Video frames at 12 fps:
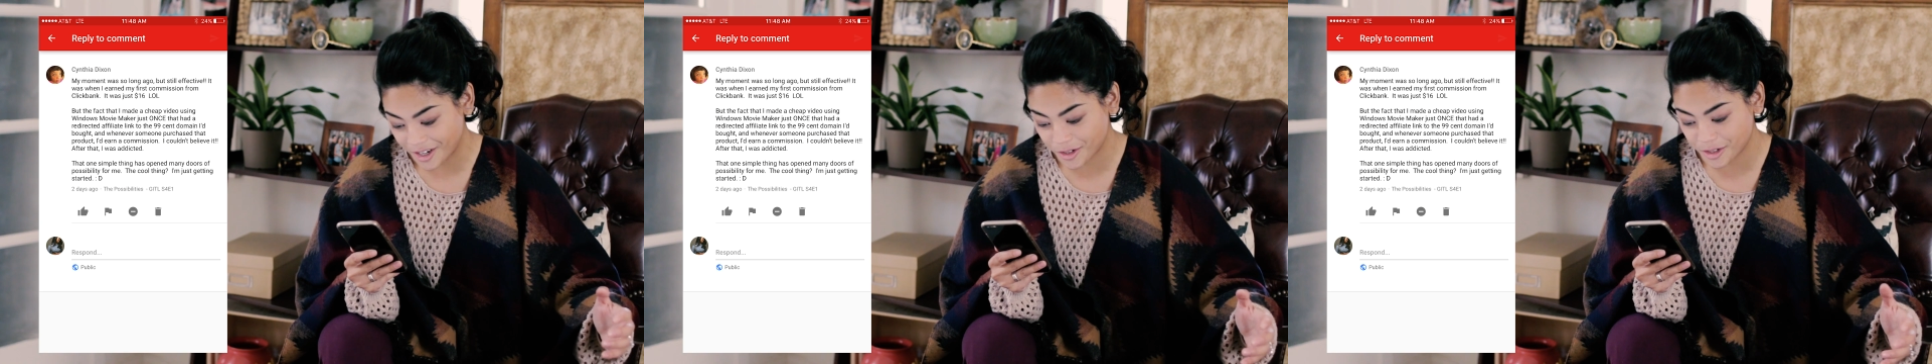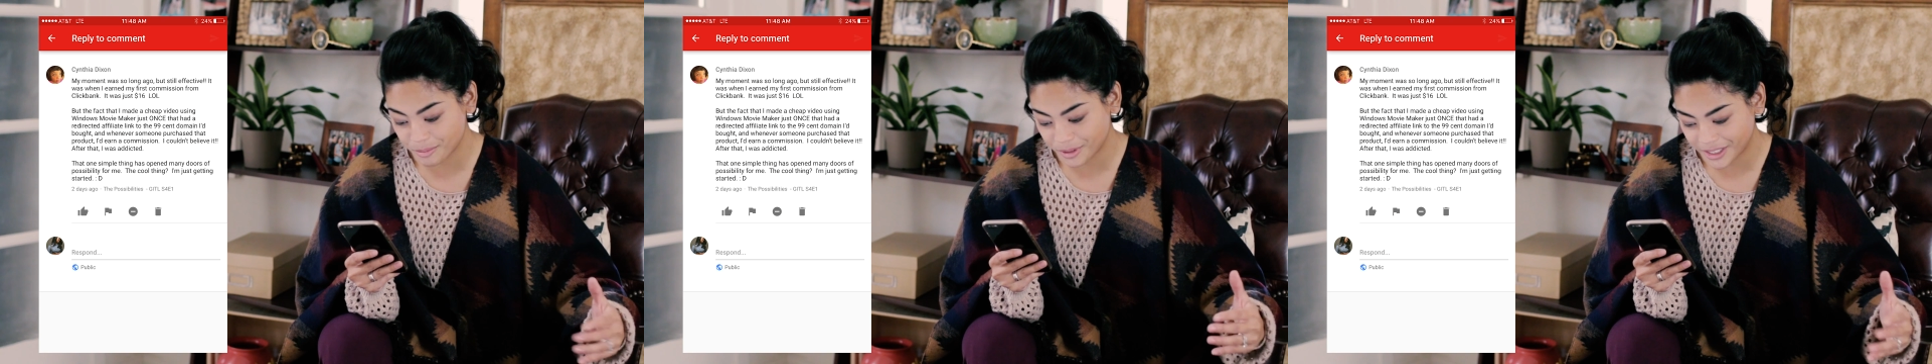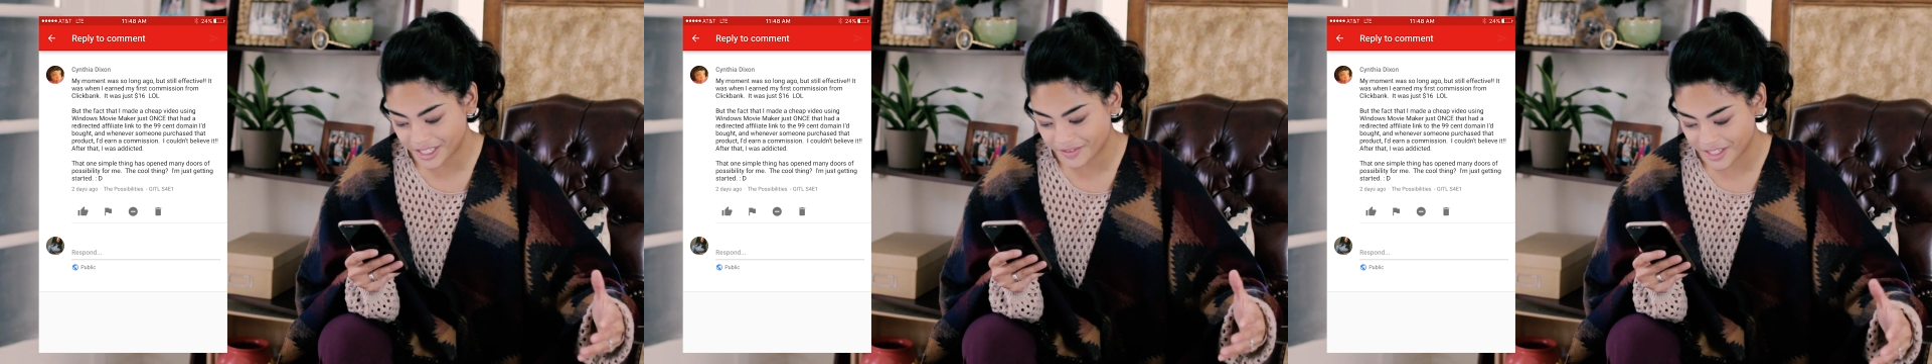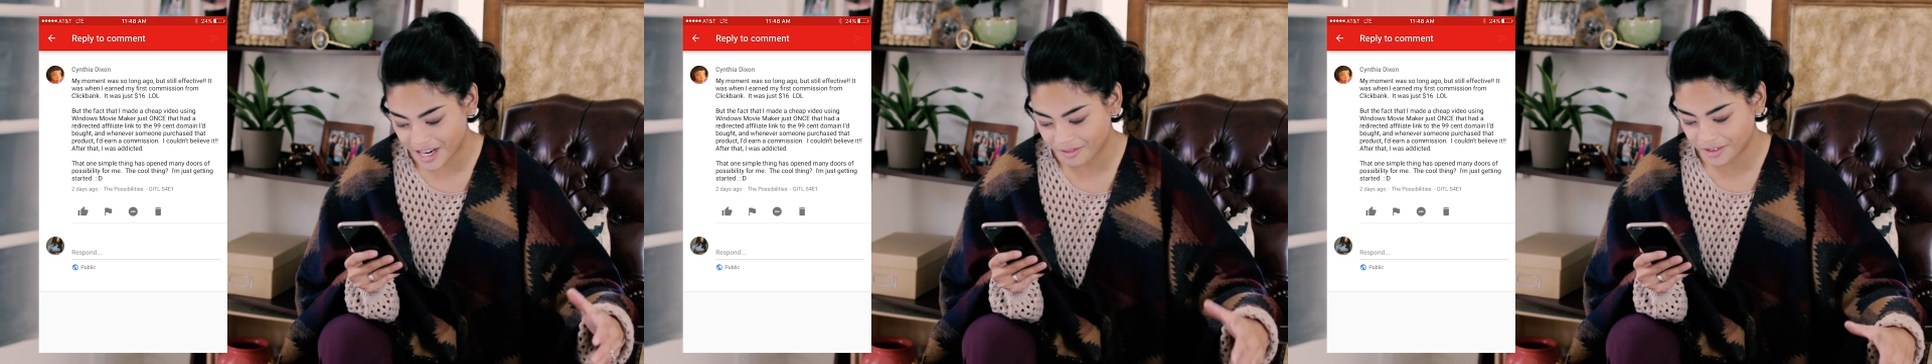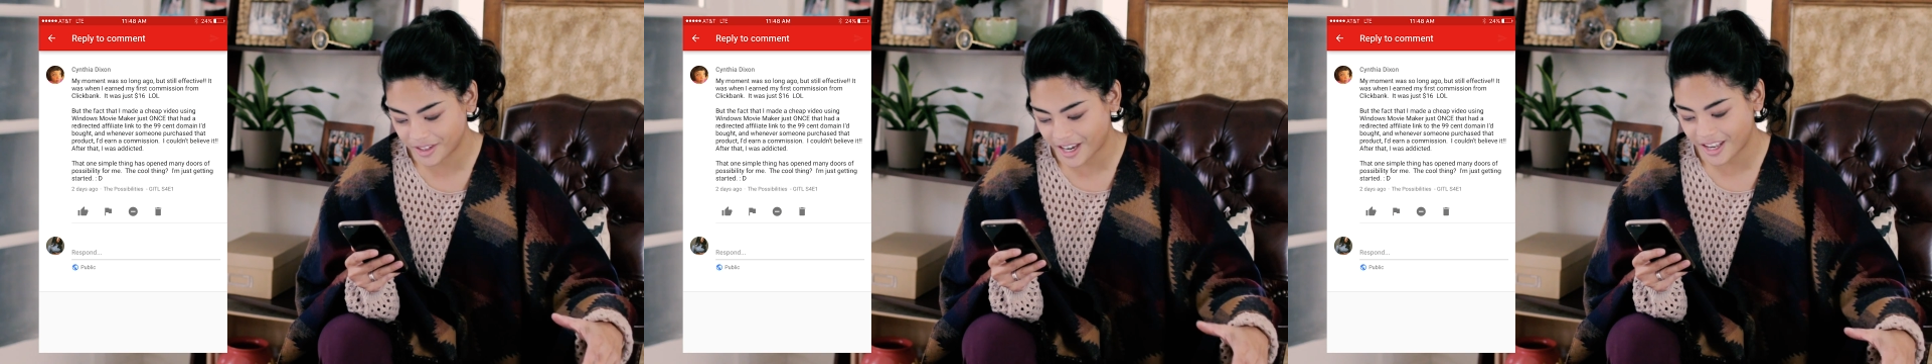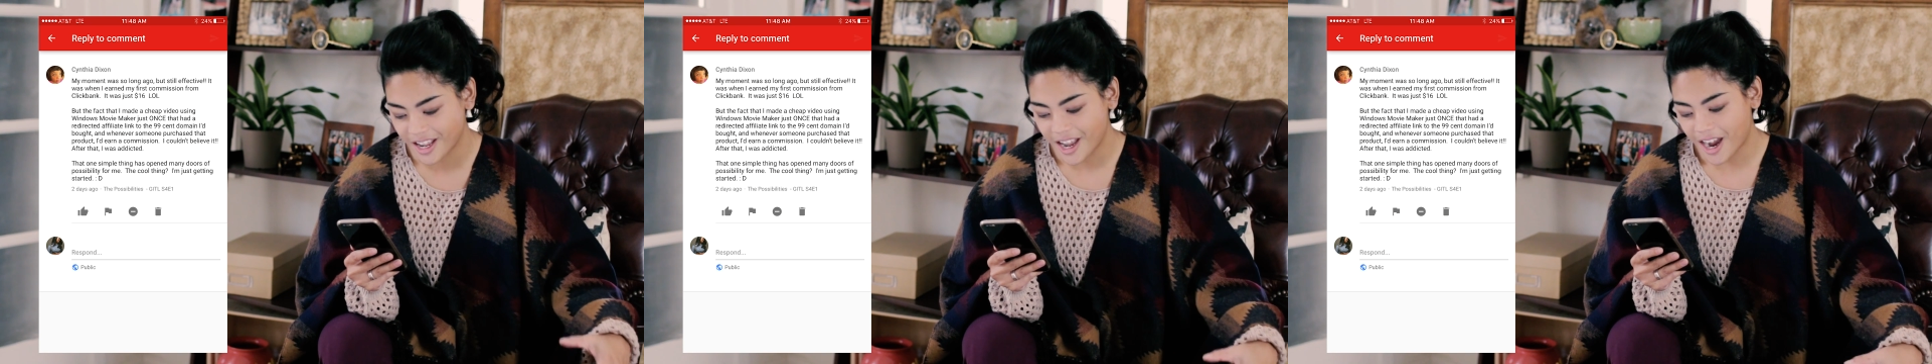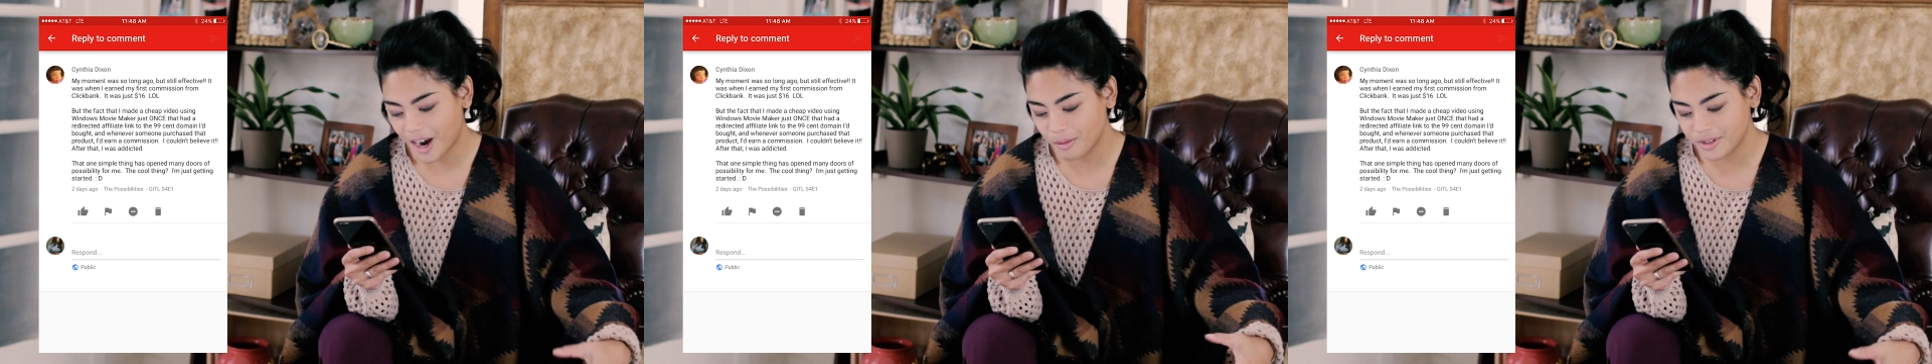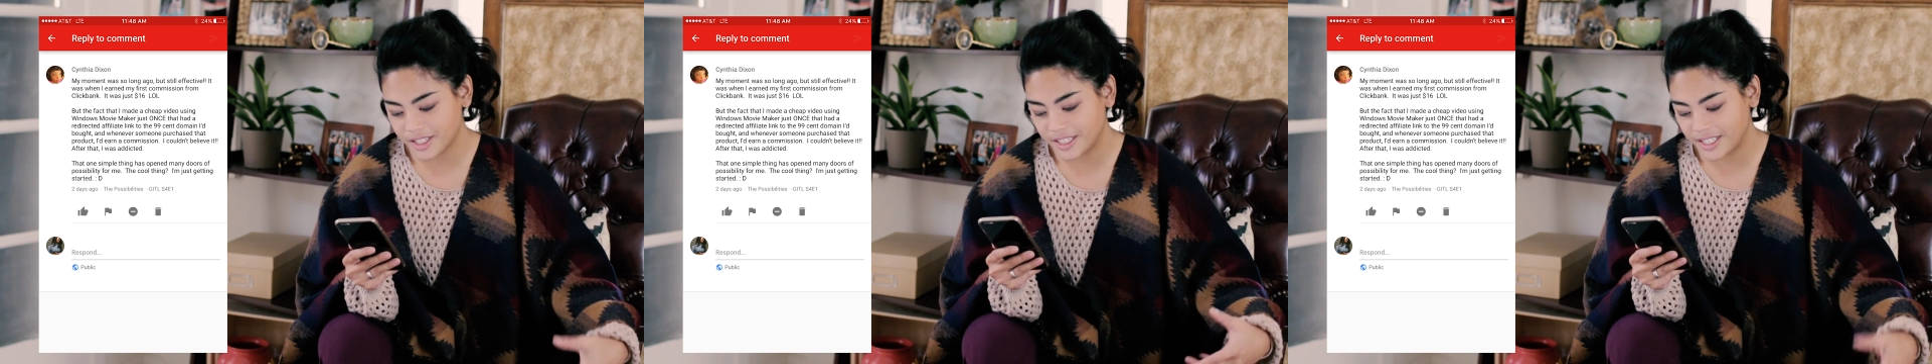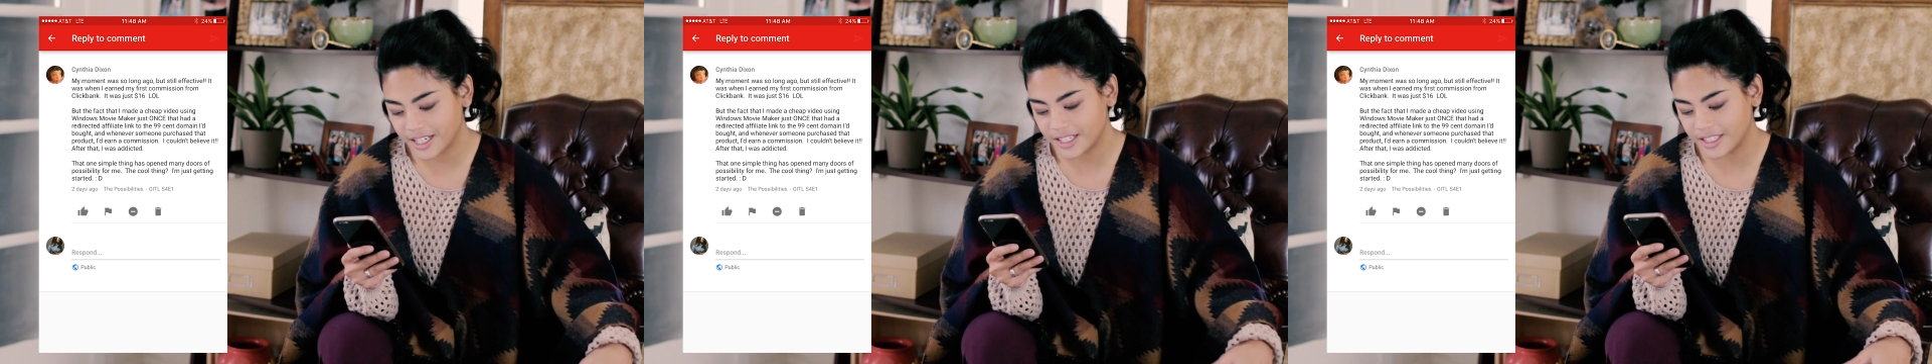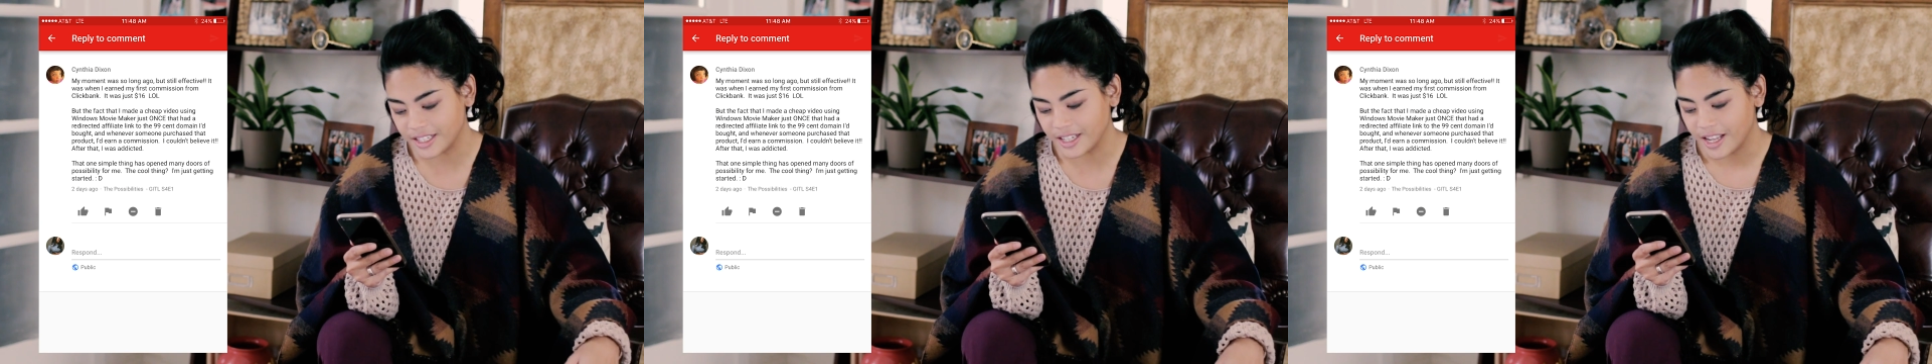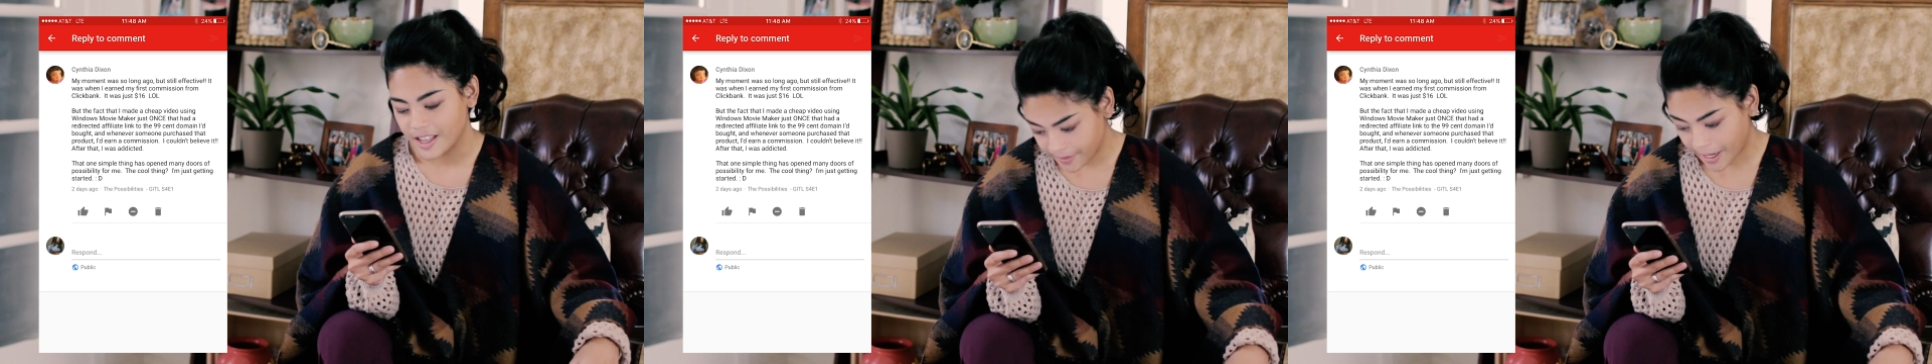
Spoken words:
I couldn't believe it. After that, I was addicted.